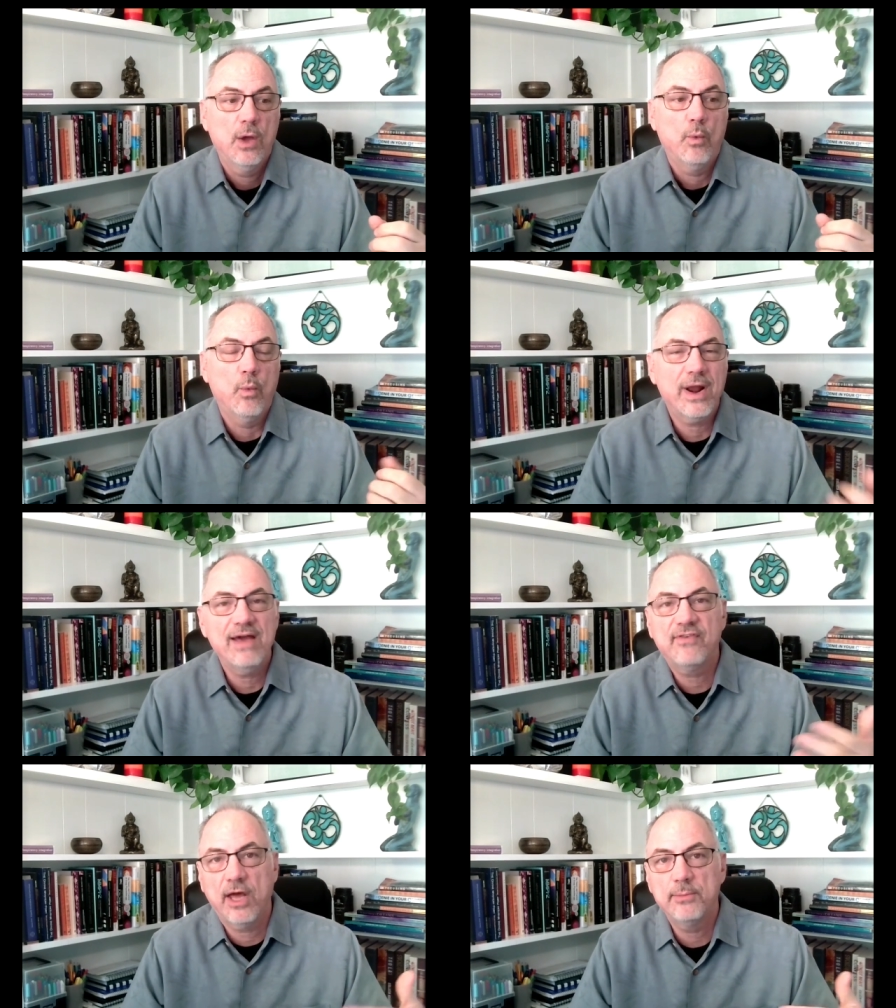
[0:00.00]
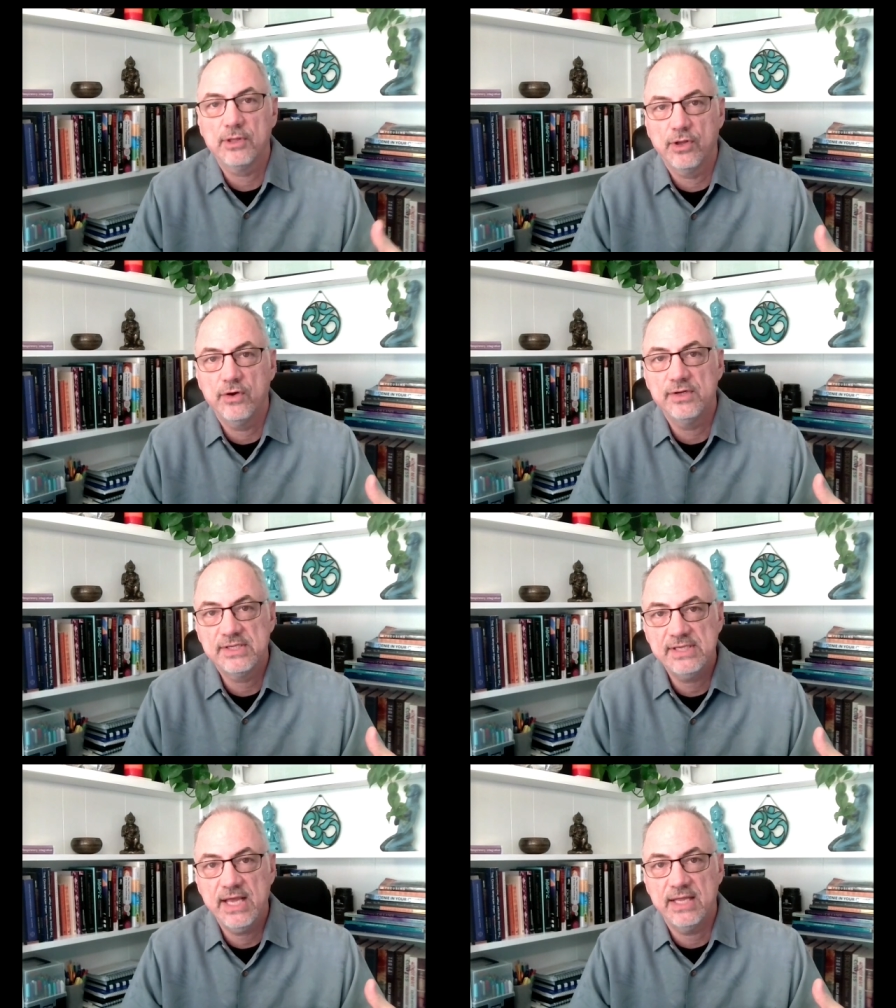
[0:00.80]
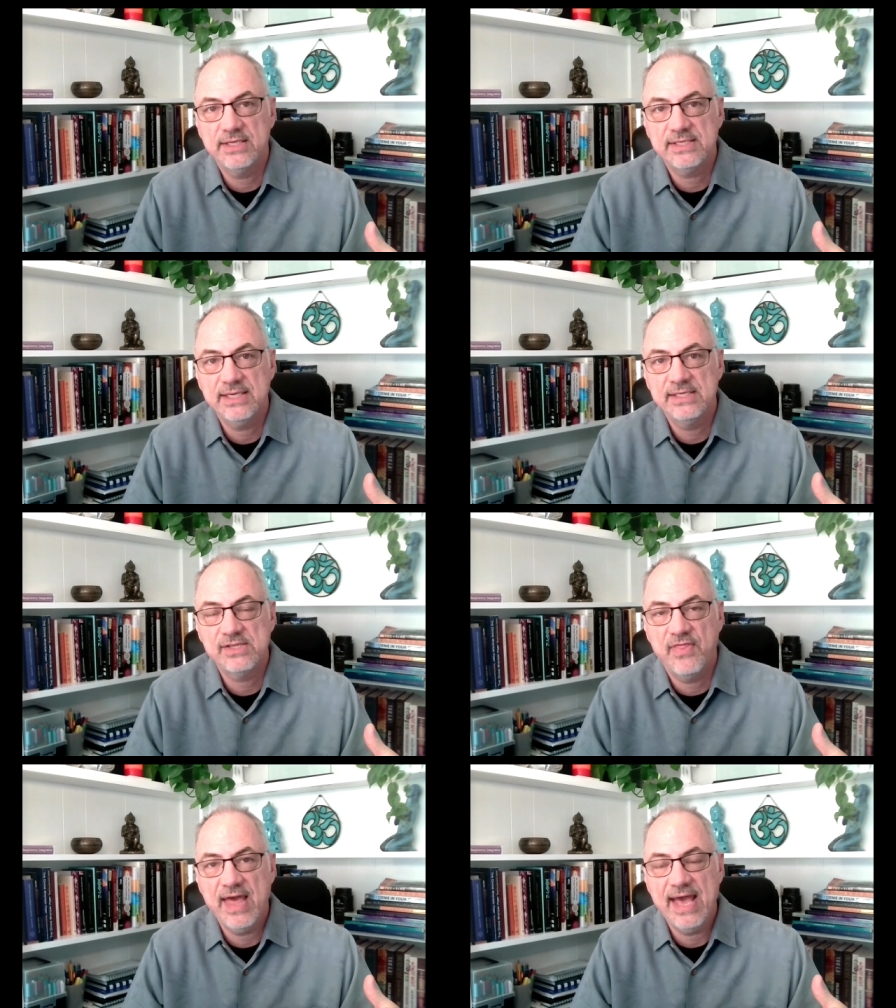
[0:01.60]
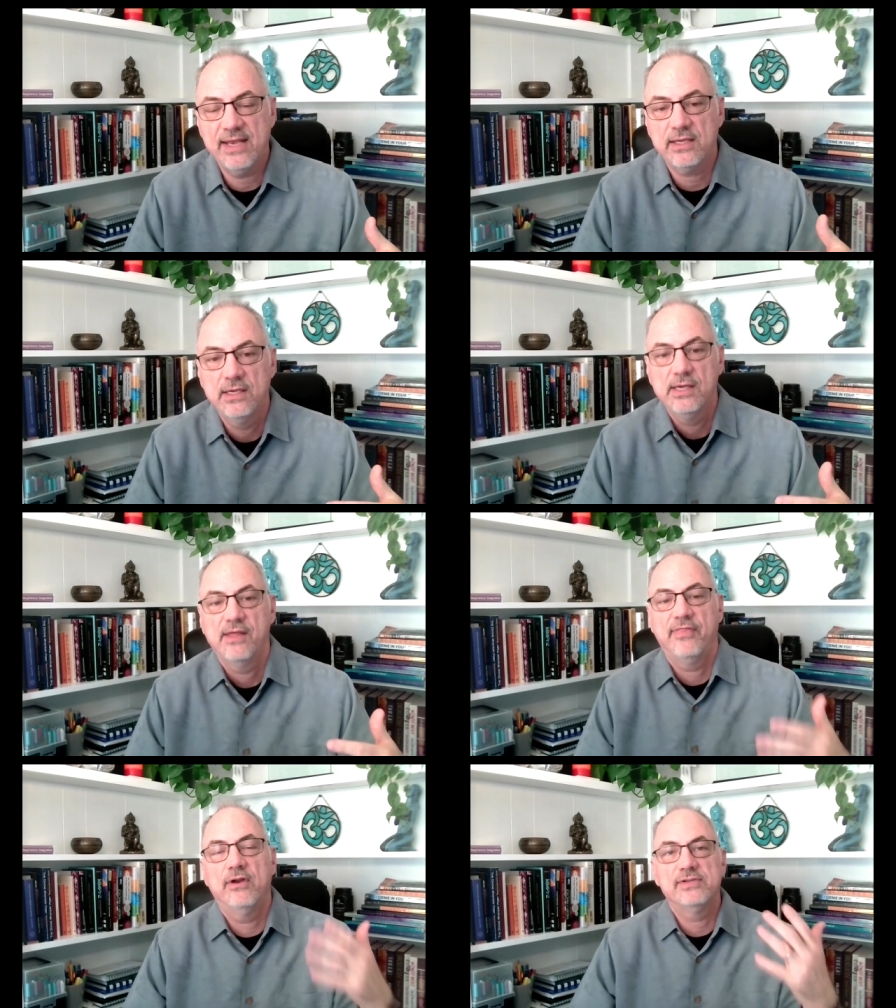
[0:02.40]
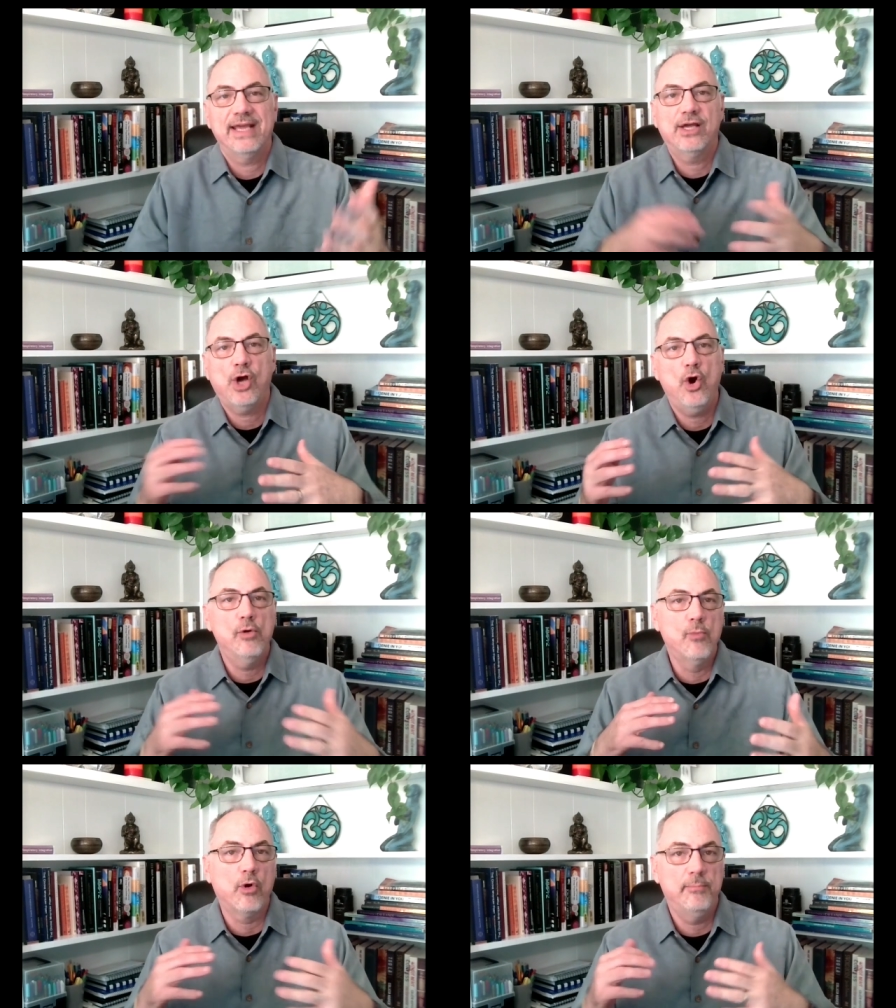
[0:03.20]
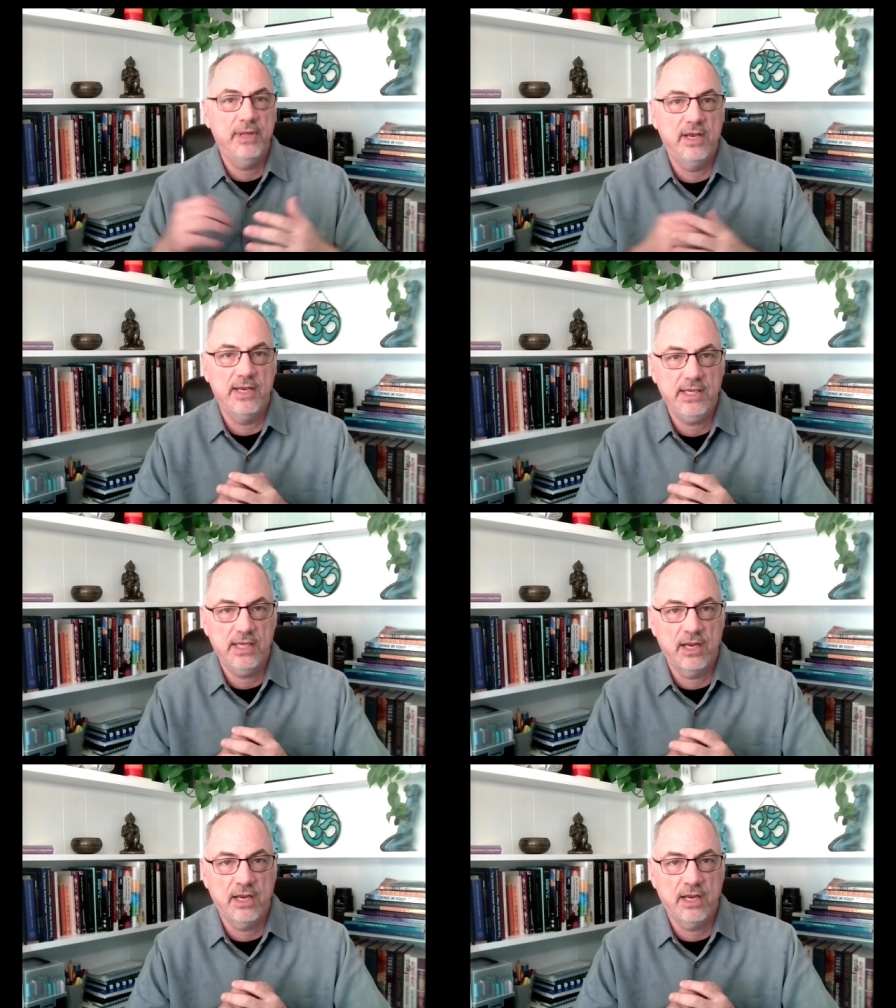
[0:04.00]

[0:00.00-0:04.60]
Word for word: What I've come to learn since is that there's a comorbidity.